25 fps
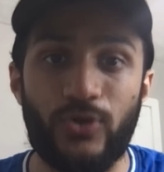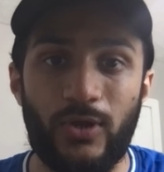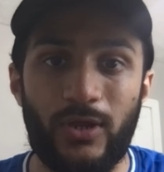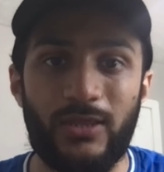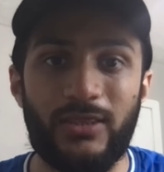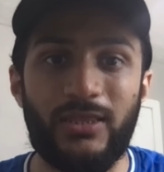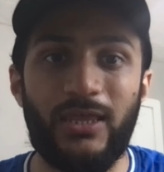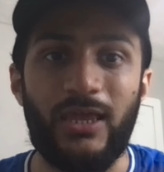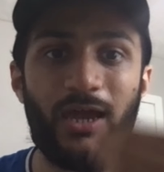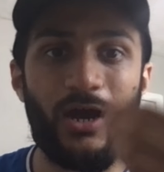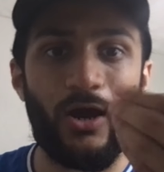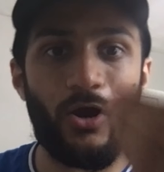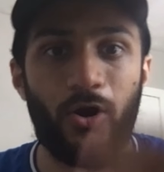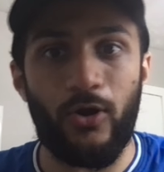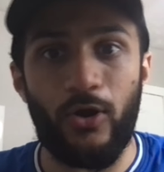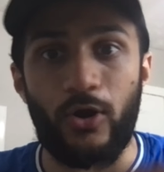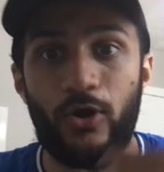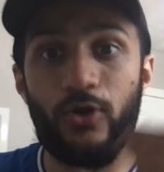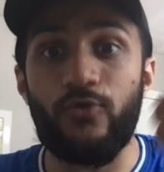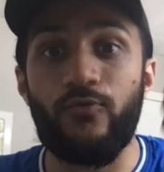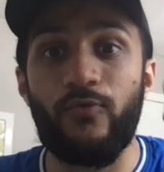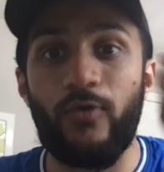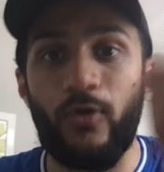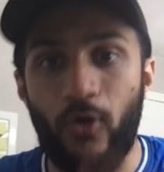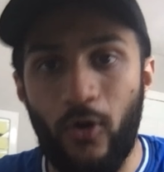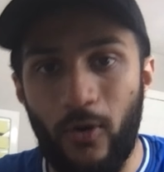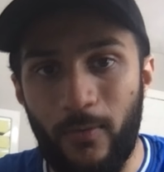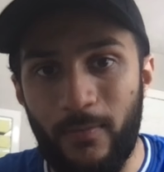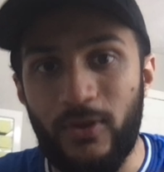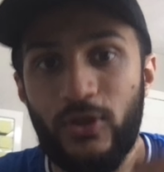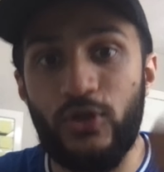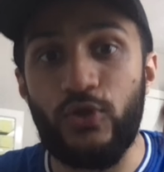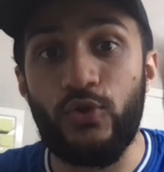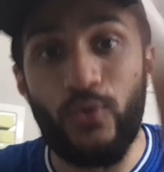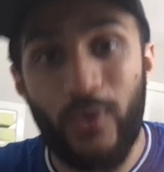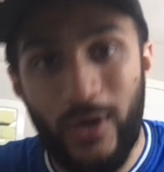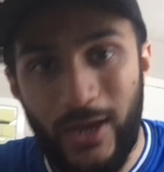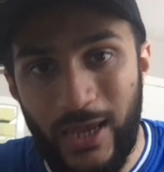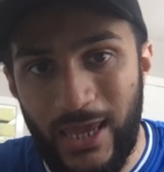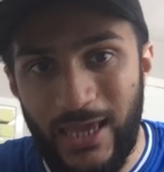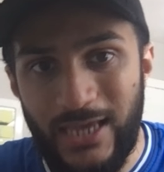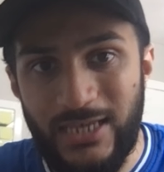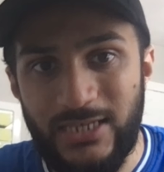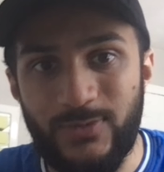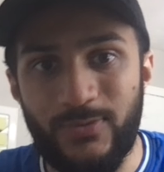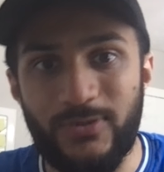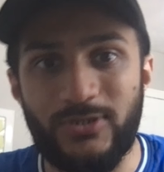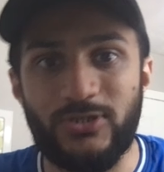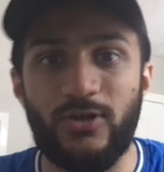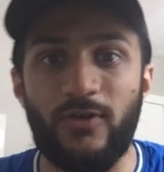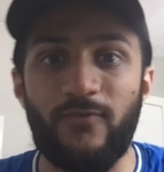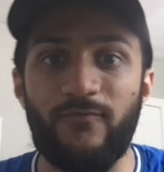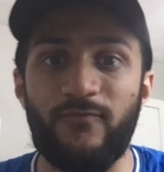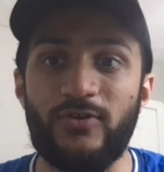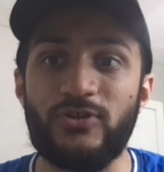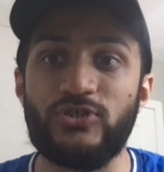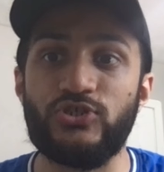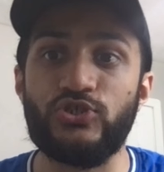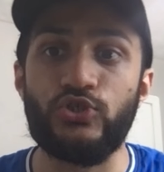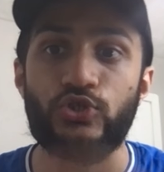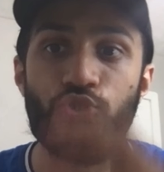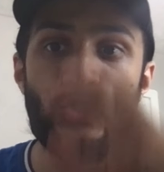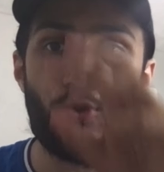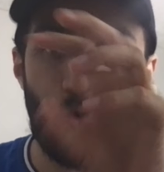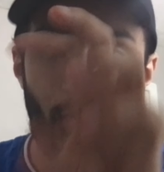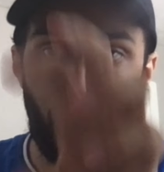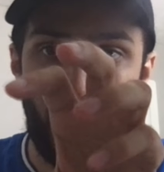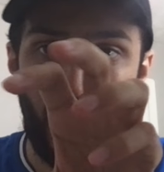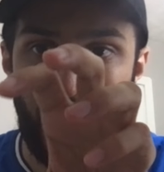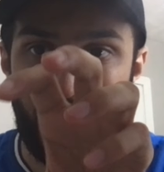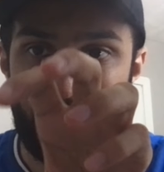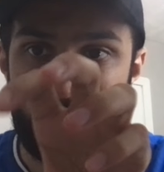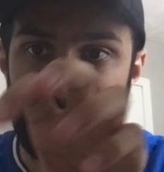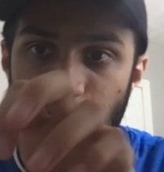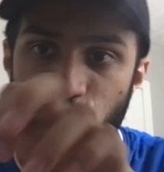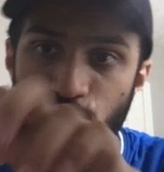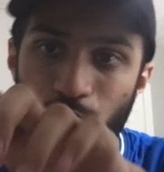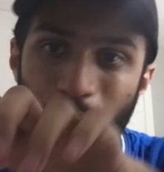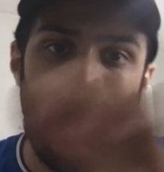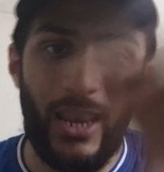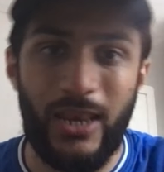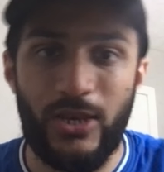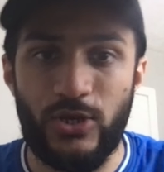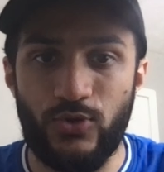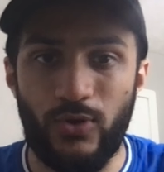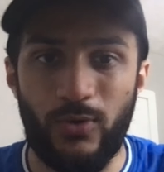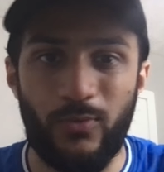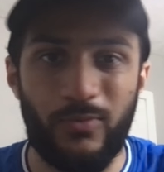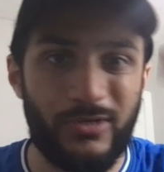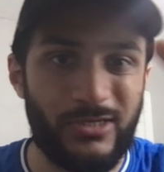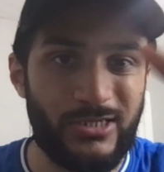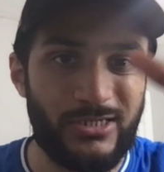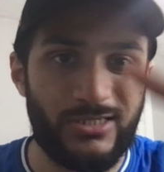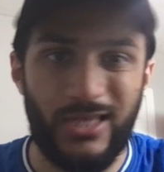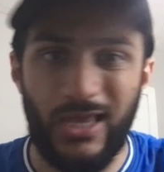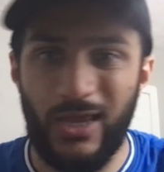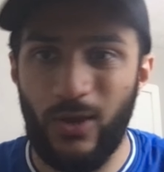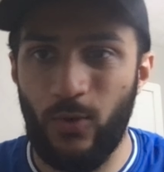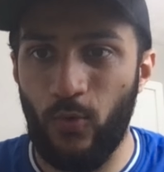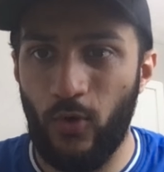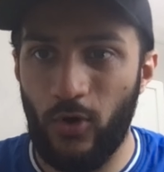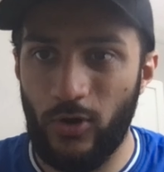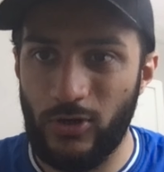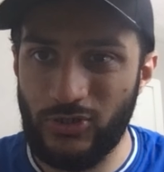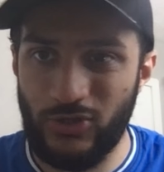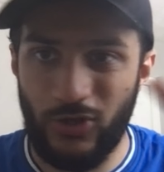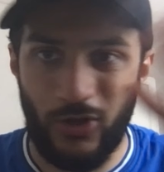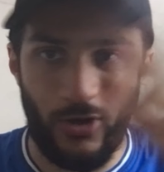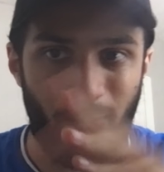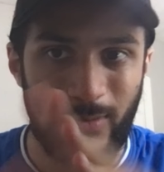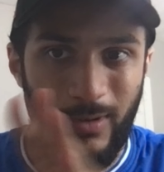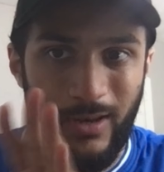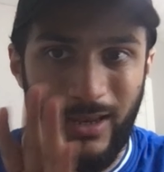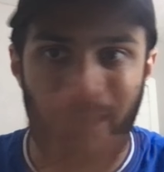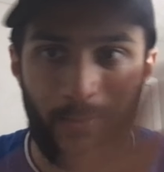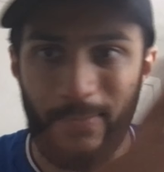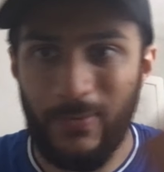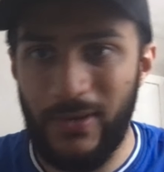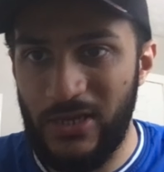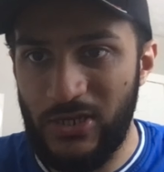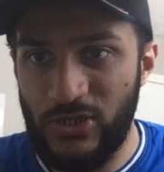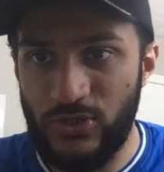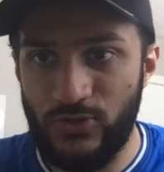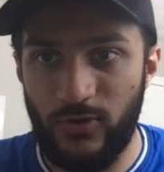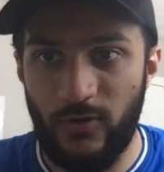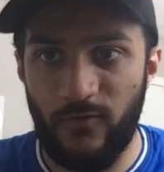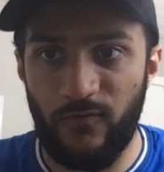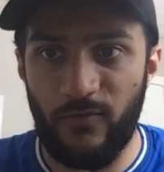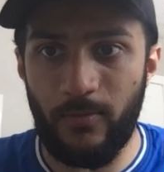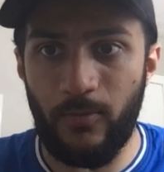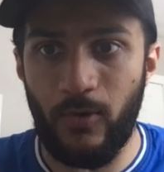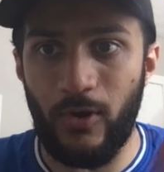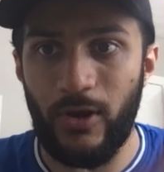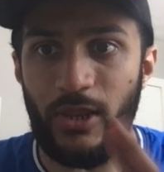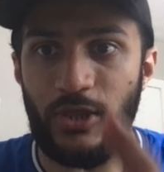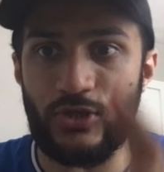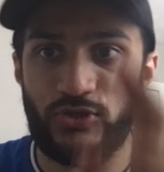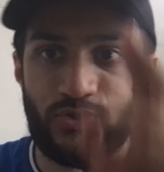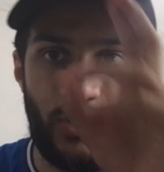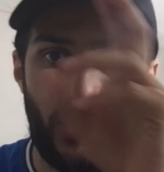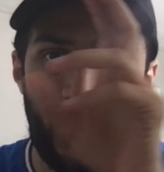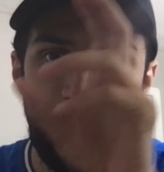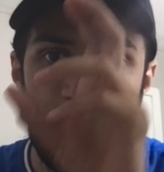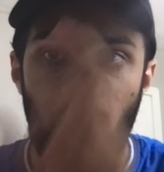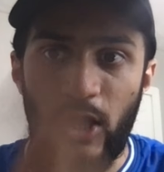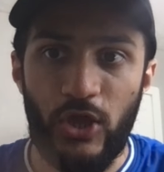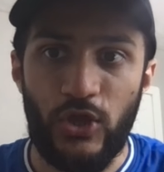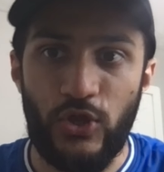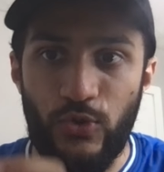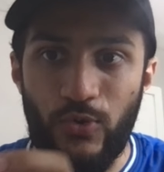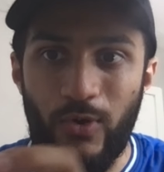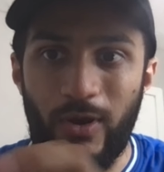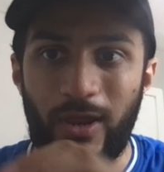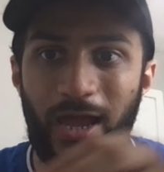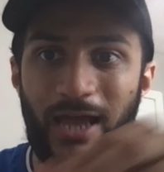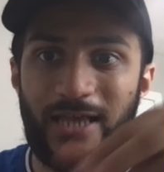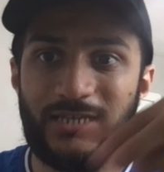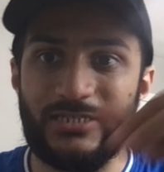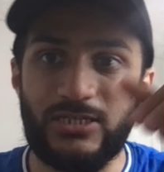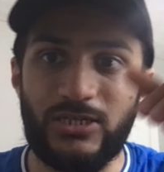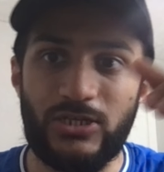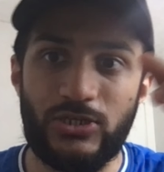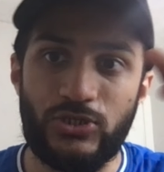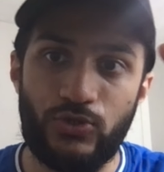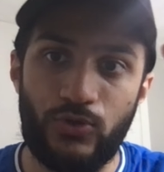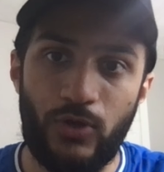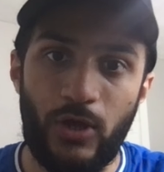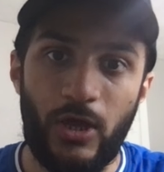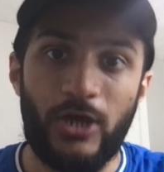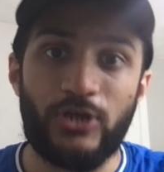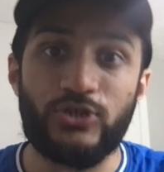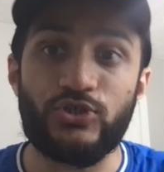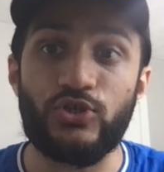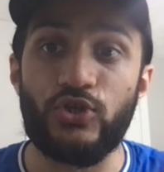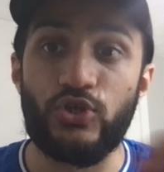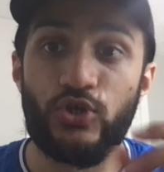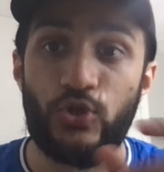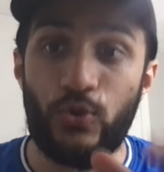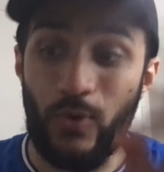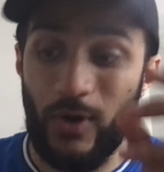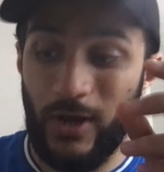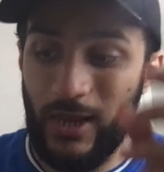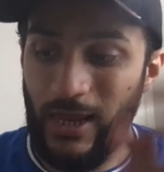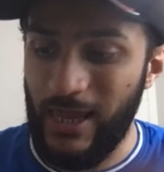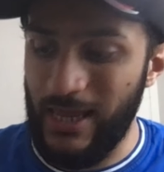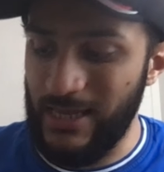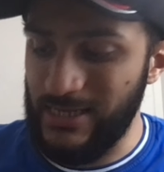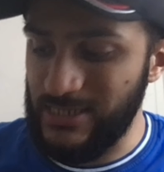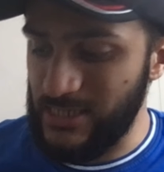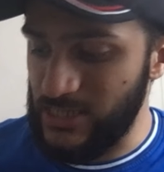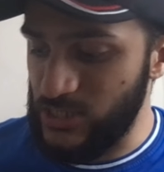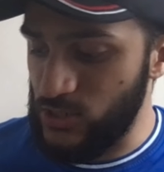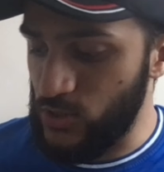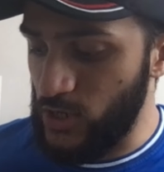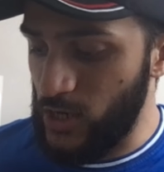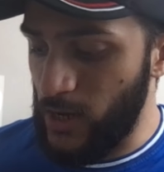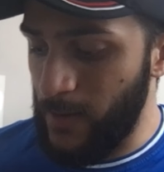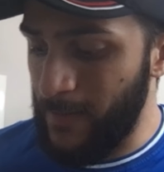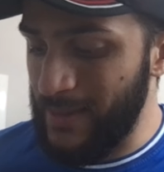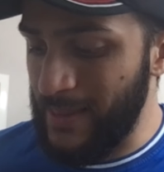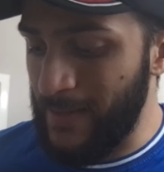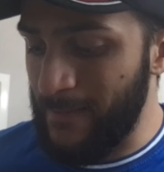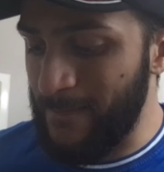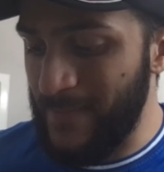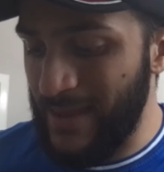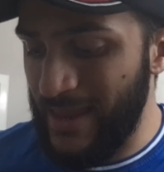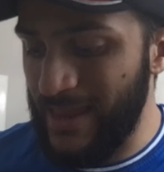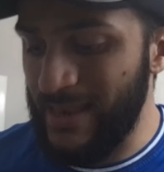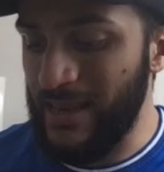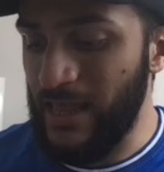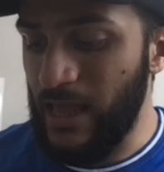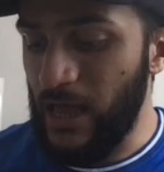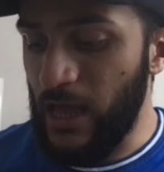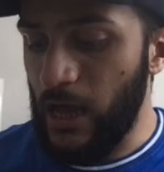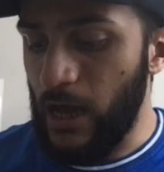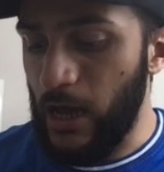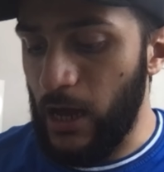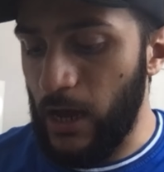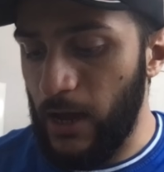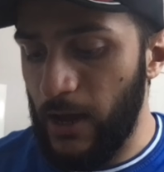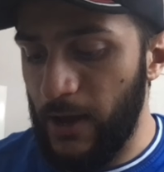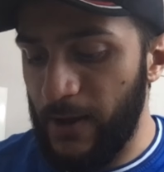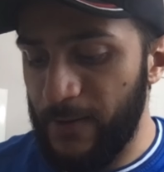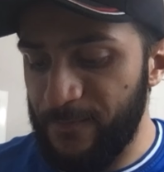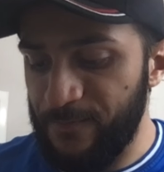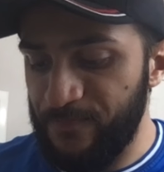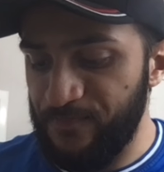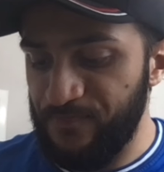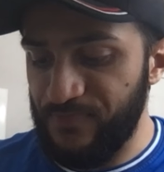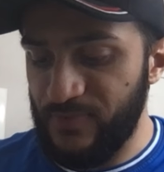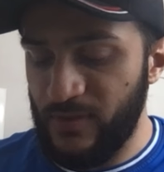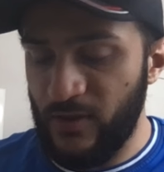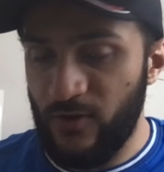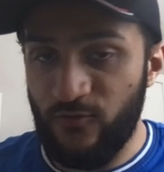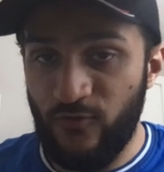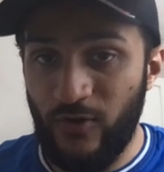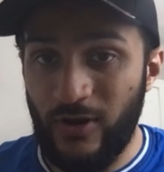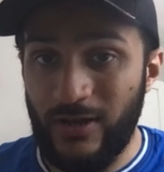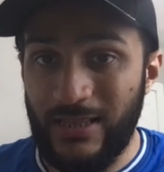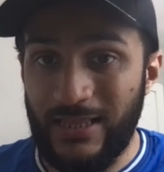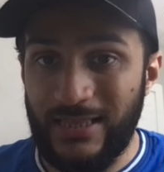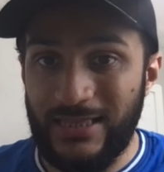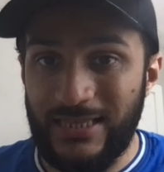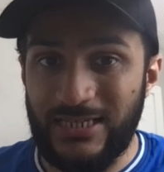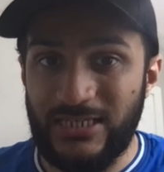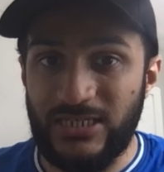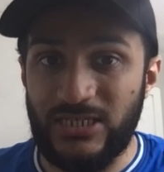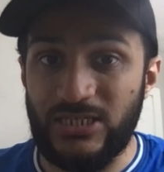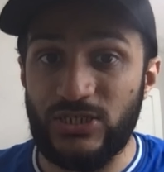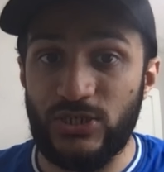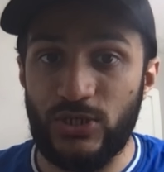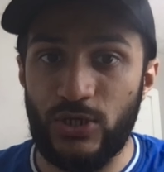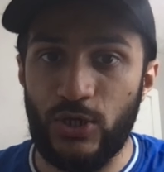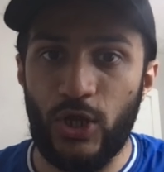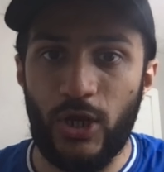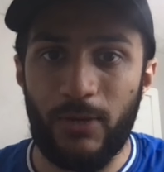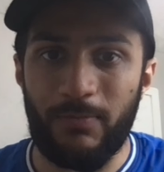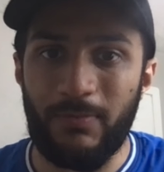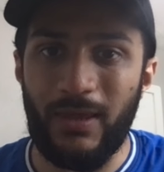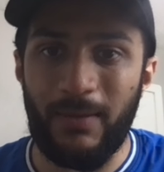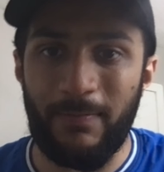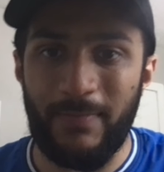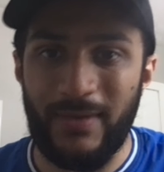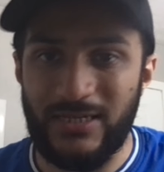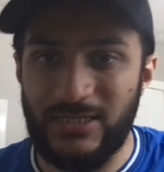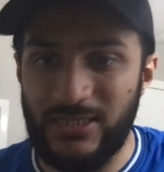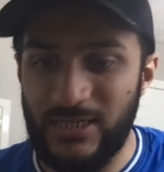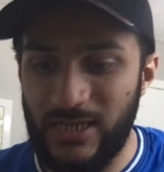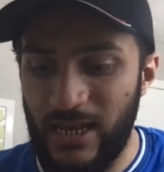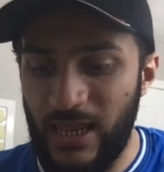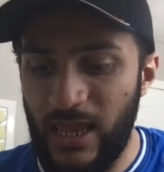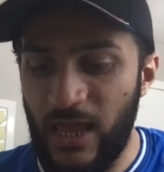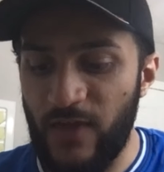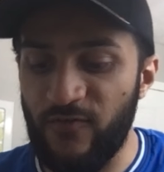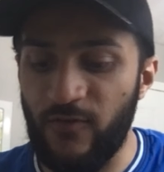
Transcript: they are a recombinant uricase, which converts uric acid into allantoin, which is like water soluble. It can be excreted from the body. So uric acid into, so uricase is going to be the main drug that this is going to be basically.